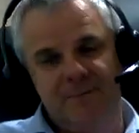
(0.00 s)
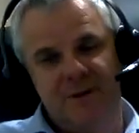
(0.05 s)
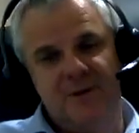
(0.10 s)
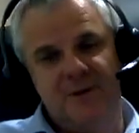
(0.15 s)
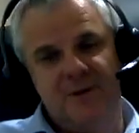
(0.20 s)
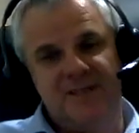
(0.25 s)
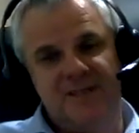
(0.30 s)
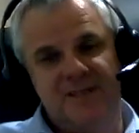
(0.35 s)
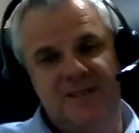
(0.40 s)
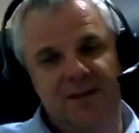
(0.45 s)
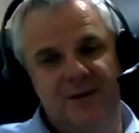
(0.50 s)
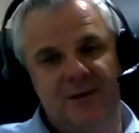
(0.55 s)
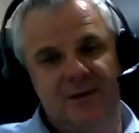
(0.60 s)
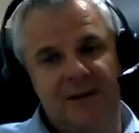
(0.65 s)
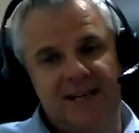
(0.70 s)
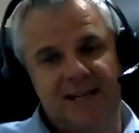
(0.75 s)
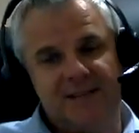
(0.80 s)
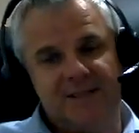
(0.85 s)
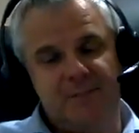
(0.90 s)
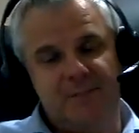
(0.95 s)
We still
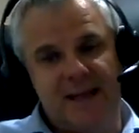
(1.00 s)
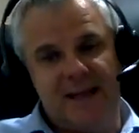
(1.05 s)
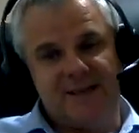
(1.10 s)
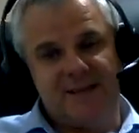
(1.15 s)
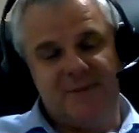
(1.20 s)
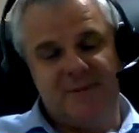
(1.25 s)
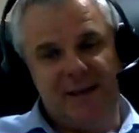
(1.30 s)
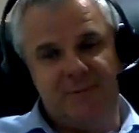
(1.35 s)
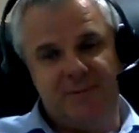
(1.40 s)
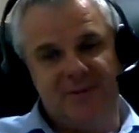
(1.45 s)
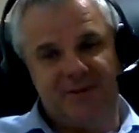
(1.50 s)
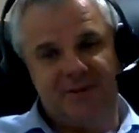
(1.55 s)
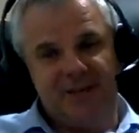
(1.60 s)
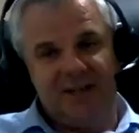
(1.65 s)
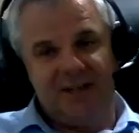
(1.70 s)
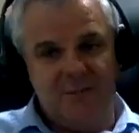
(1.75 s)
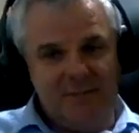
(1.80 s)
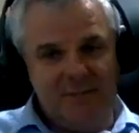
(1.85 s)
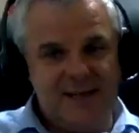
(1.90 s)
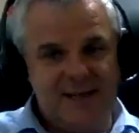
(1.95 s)
expect people to
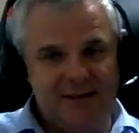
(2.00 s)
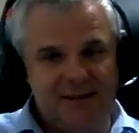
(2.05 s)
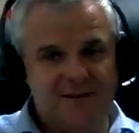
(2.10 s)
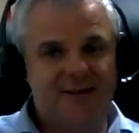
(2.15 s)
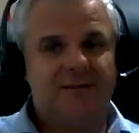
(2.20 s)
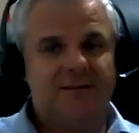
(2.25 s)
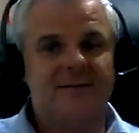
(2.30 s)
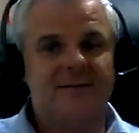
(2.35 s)
come in,